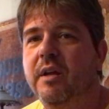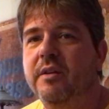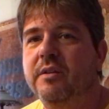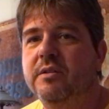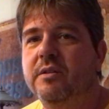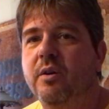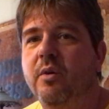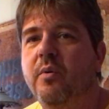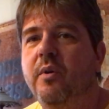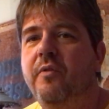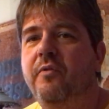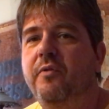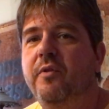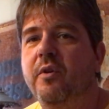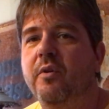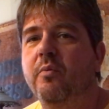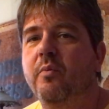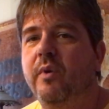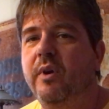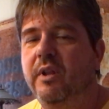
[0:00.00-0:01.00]
So if
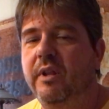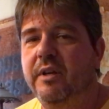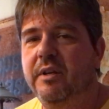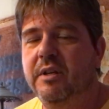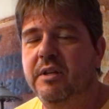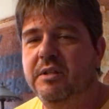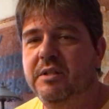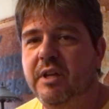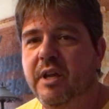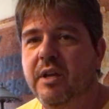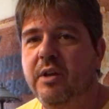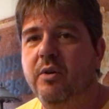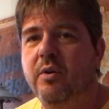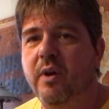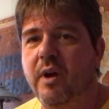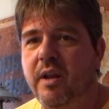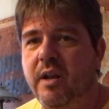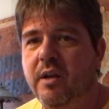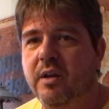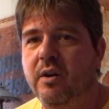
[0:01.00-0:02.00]
you're willing to take
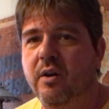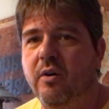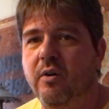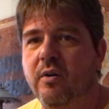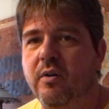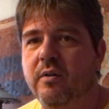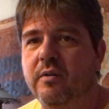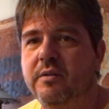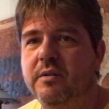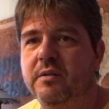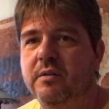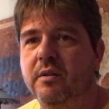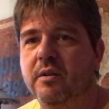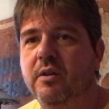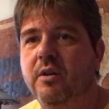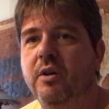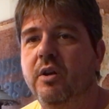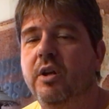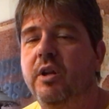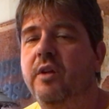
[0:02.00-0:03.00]
credit cards, the
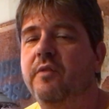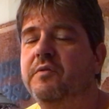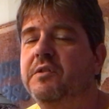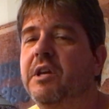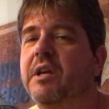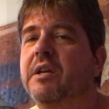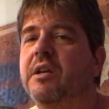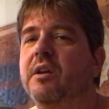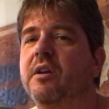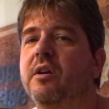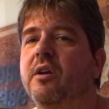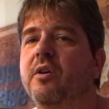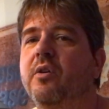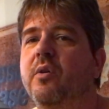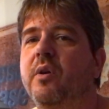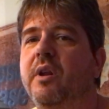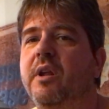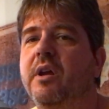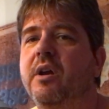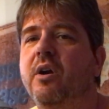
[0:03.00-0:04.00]
good of taking a
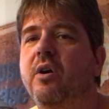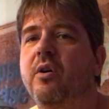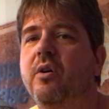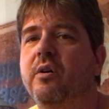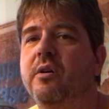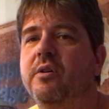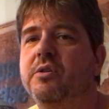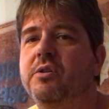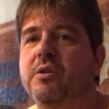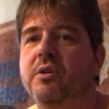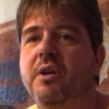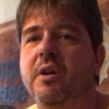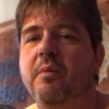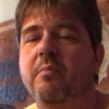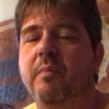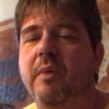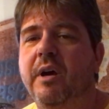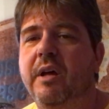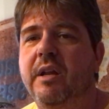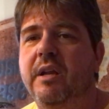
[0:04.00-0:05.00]
credit card is you get
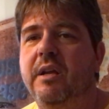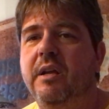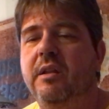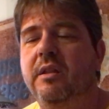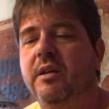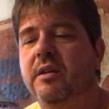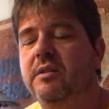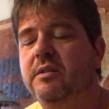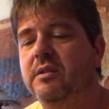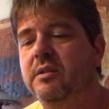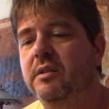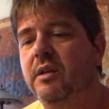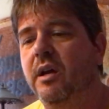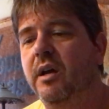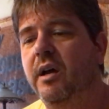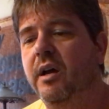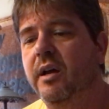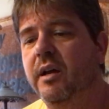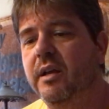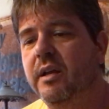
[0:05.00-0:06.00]
money that's
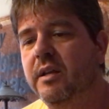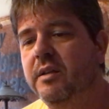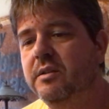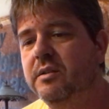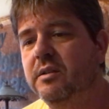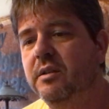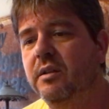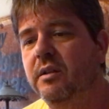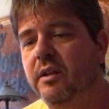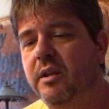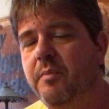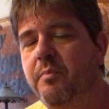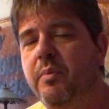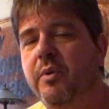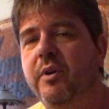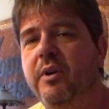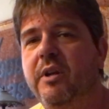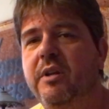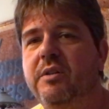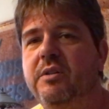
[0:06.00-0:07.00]
instantly
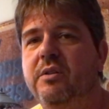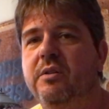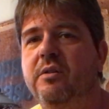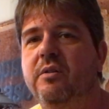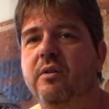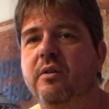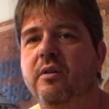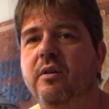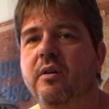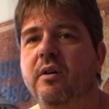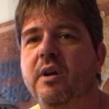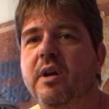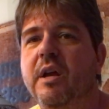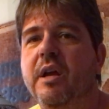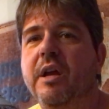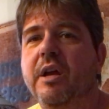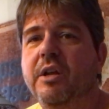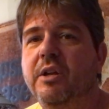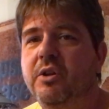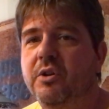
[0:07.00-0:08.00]
put into your
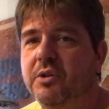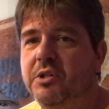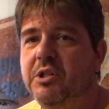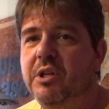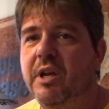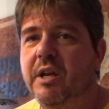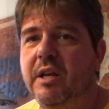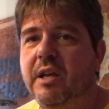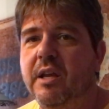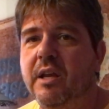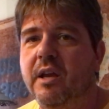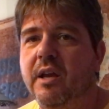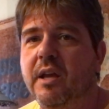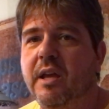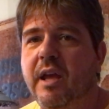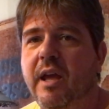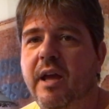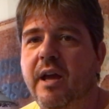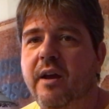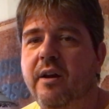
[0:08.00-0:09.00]
checking
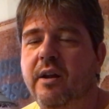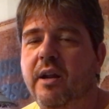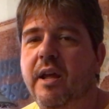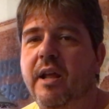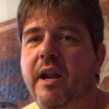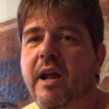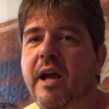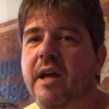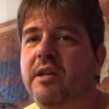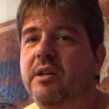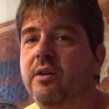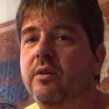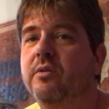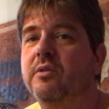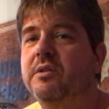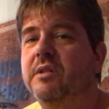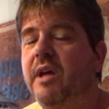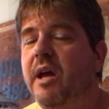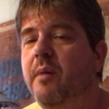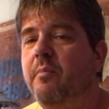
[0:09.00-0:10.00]
account, and I
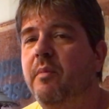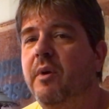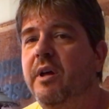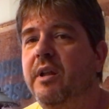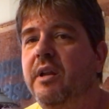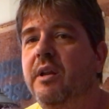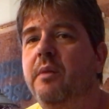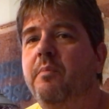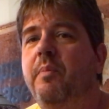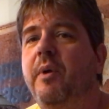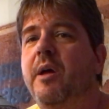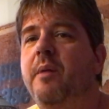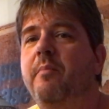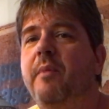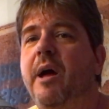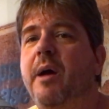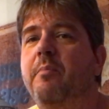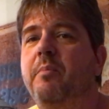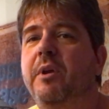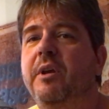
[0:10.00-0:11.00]
use that money to pay
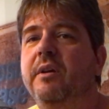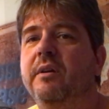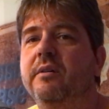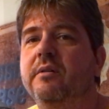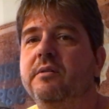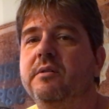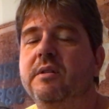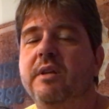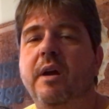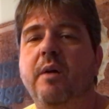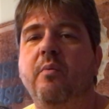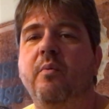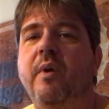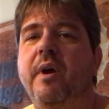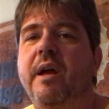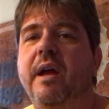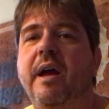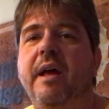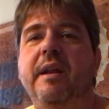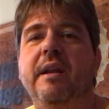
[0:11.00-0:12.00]
my bills. That
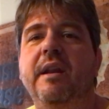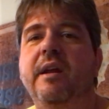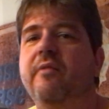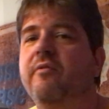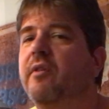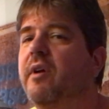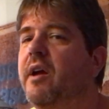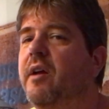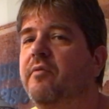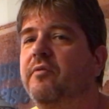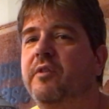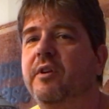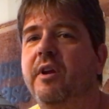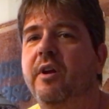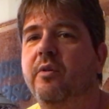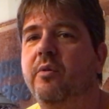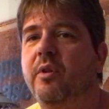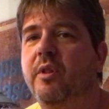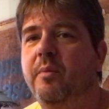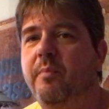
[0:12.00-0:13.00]
way I never have to
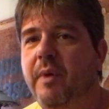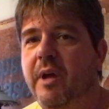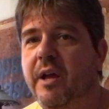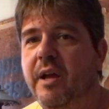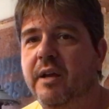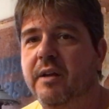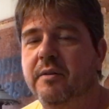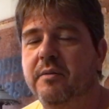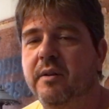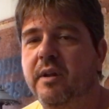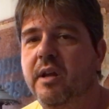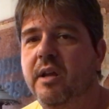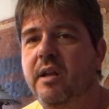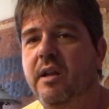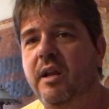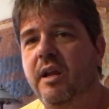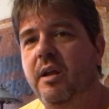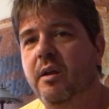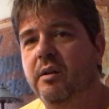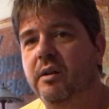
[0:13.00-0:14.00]
go to the bank.
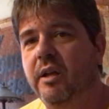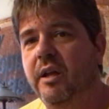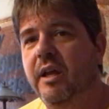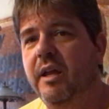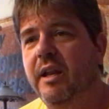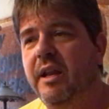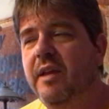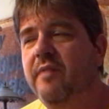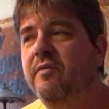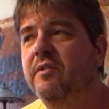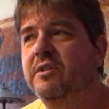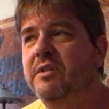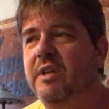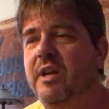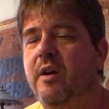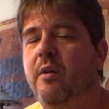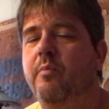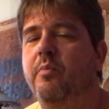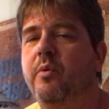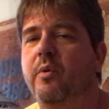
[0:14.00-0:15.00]
It evens
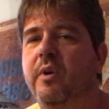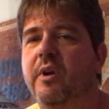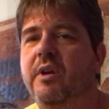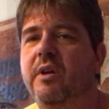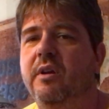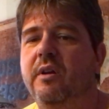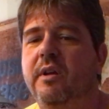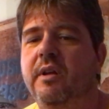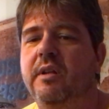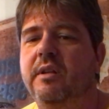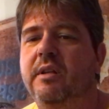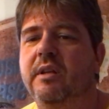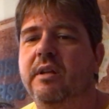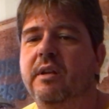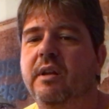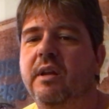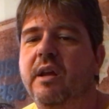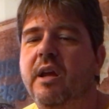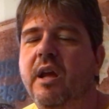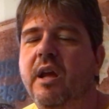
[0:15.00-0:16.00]
out pretty good that
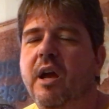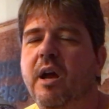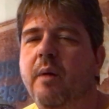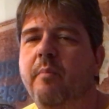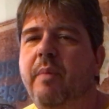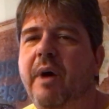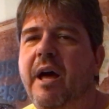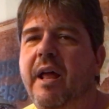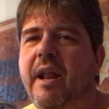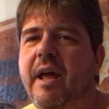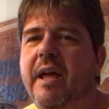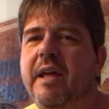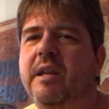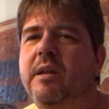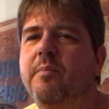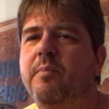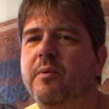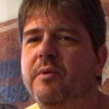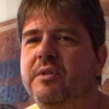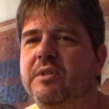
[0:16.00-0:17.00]
about
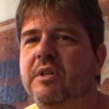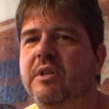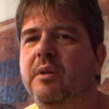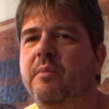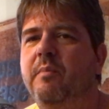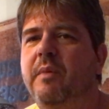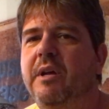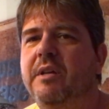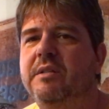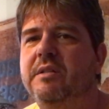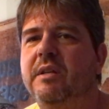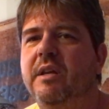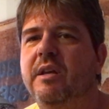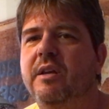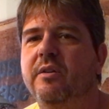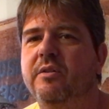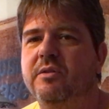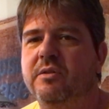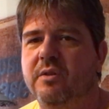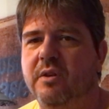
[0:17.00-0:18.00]
80% of my
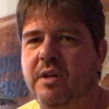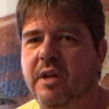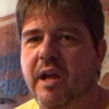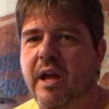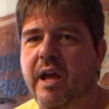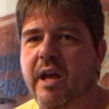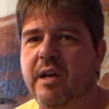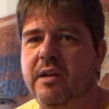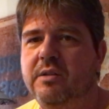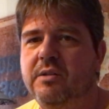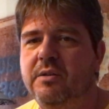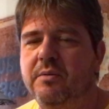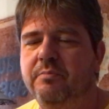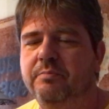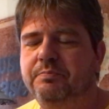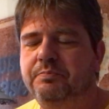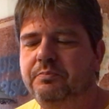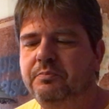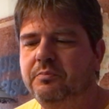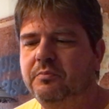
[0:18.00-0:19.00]
sales are cash,
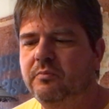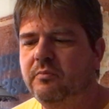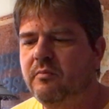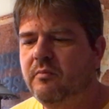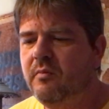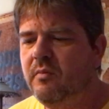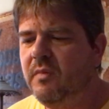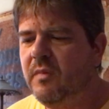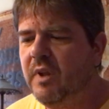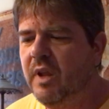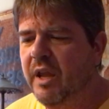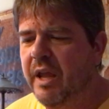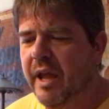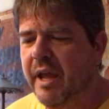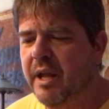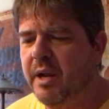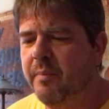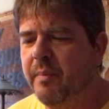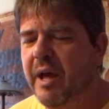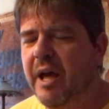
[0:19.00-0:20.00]

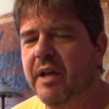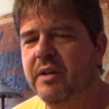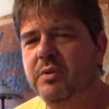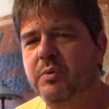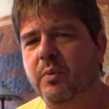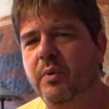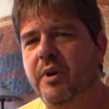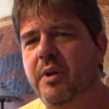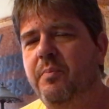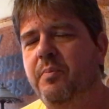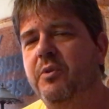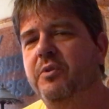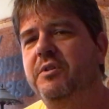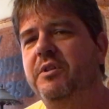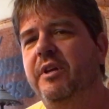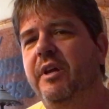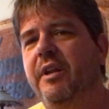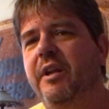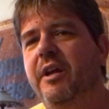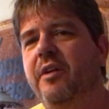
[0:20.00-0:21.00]
and about
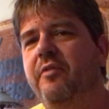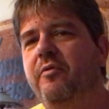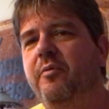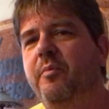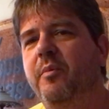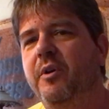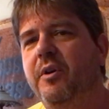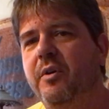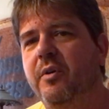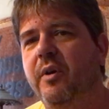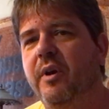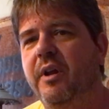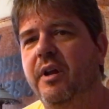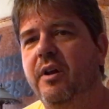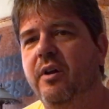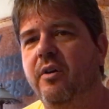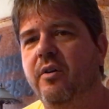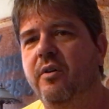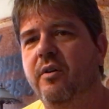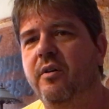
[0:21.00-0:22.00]
20% of them are credit
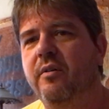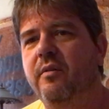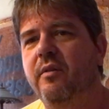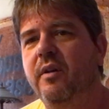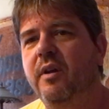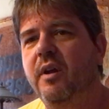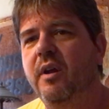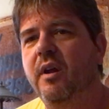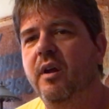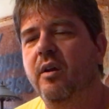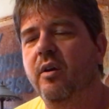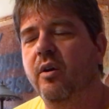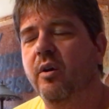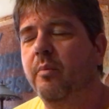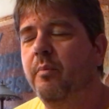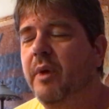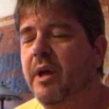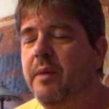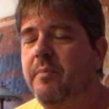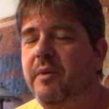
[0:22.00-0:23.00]
card, or
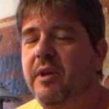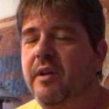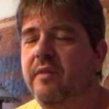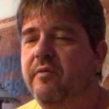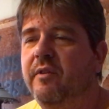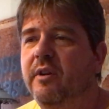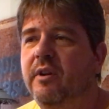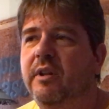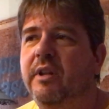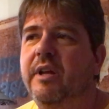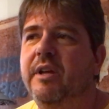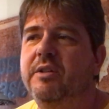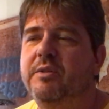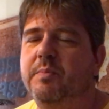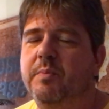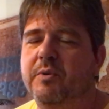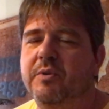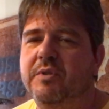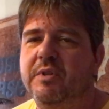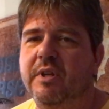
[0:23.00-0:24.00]
maybe even a less
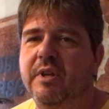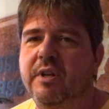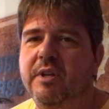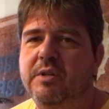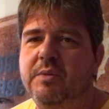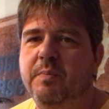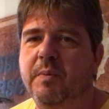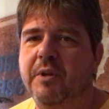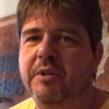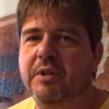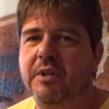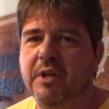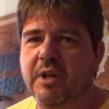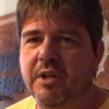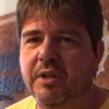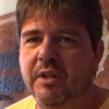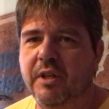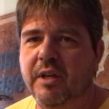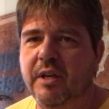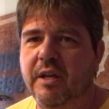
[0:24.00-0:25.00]
percentage. But the
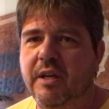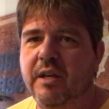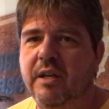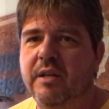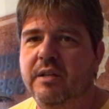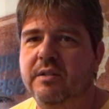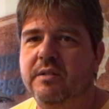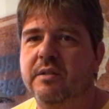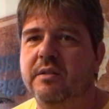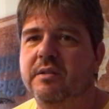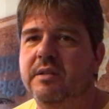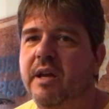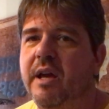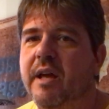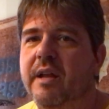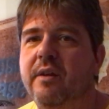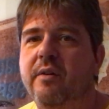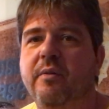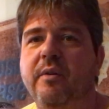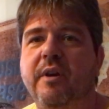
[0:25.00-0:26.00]
good thing is
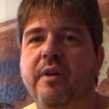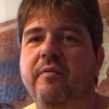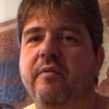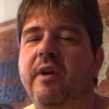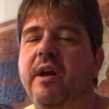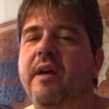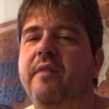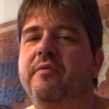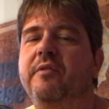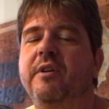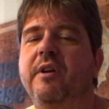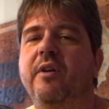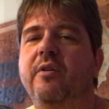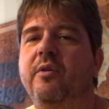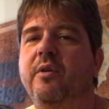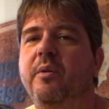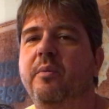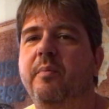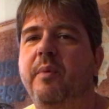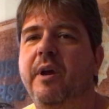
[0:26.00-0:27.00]
I don't ever have to go
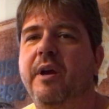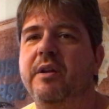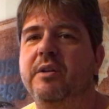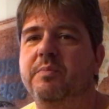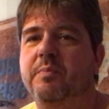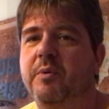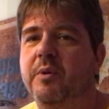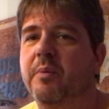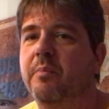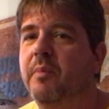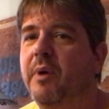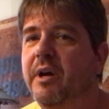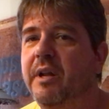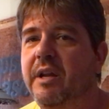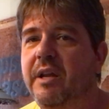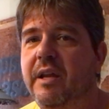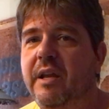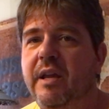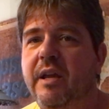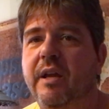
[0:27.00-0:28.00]
to the bank to put
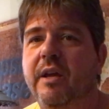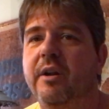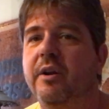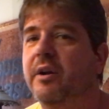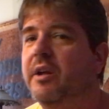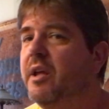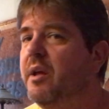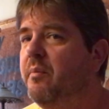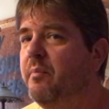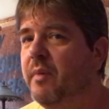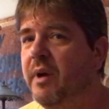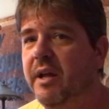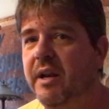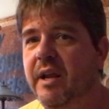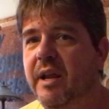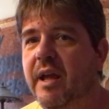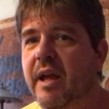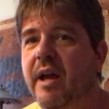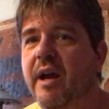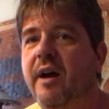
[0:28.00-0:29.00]
money in or get
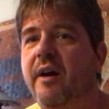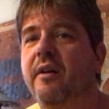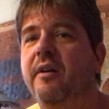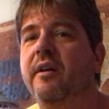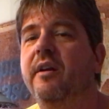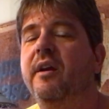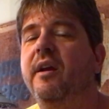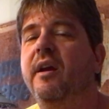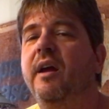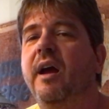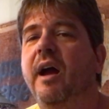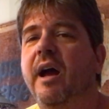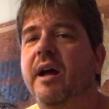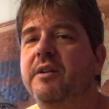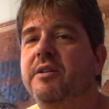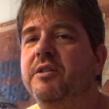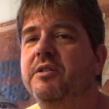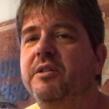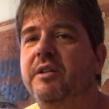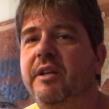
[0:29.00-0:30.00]
money out. I
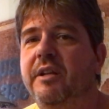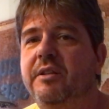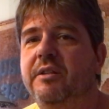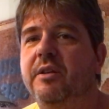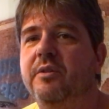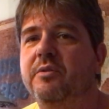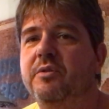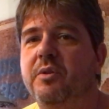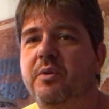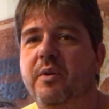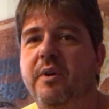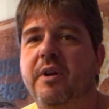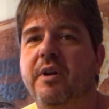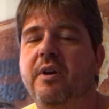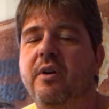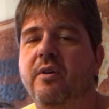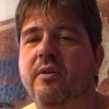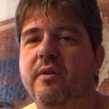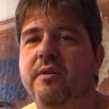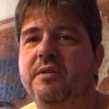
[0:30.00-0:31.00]
just let those credit
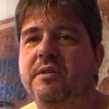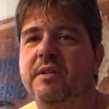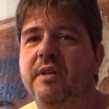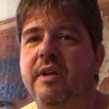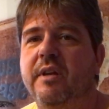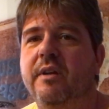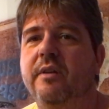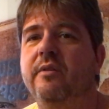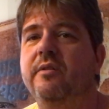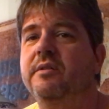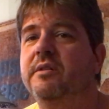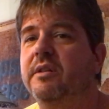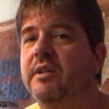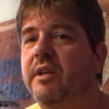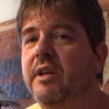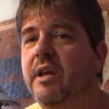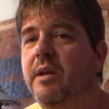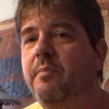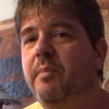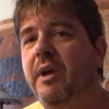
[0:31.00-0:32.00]
card sales and
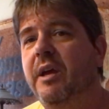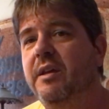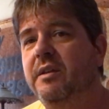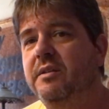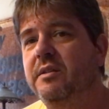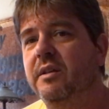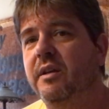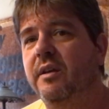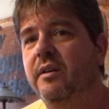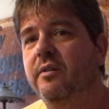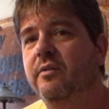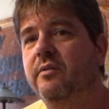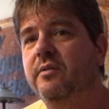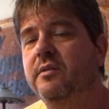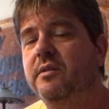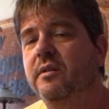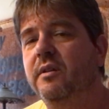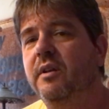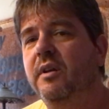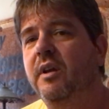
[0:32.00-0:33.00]
eBay
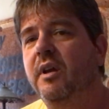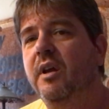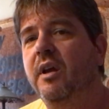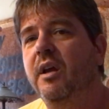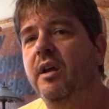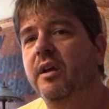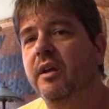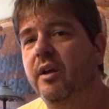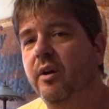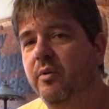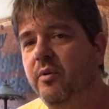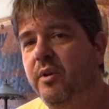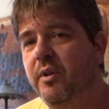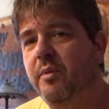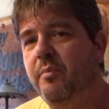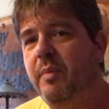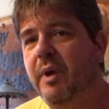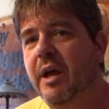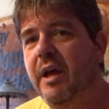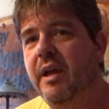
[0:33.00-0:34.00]
sales go to
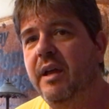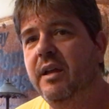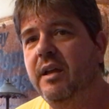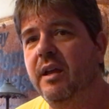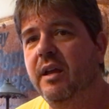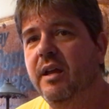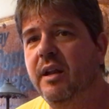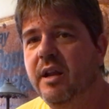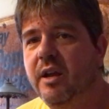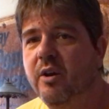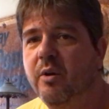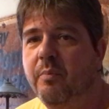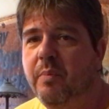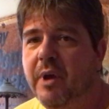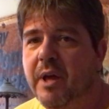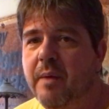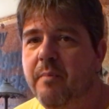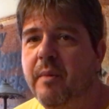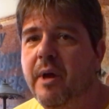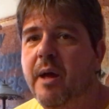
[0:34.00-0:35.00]
the bank and help
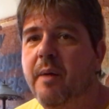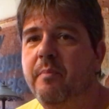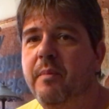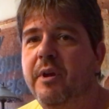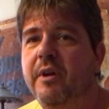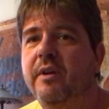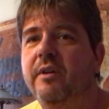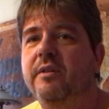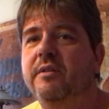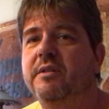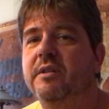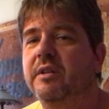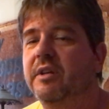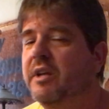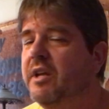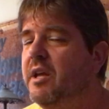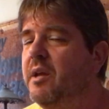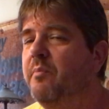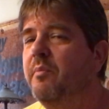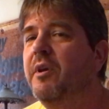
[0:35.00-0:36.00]
pay my bills and
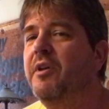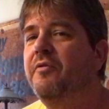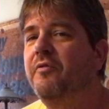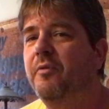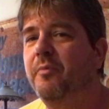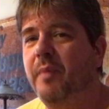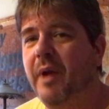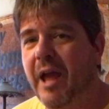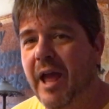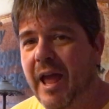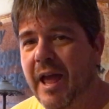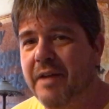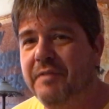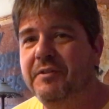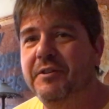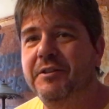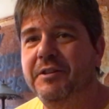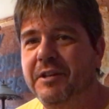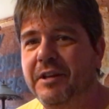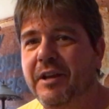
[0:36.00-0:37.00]
keep me from
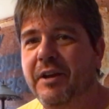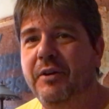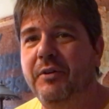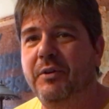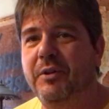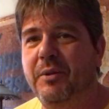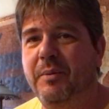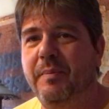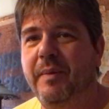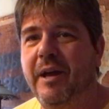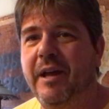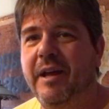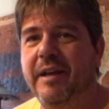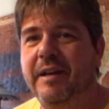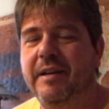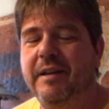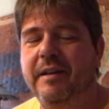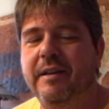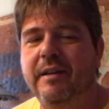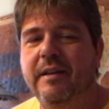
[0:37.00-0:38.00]
having to go to the
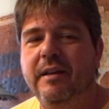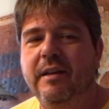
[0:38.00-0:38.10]
bank.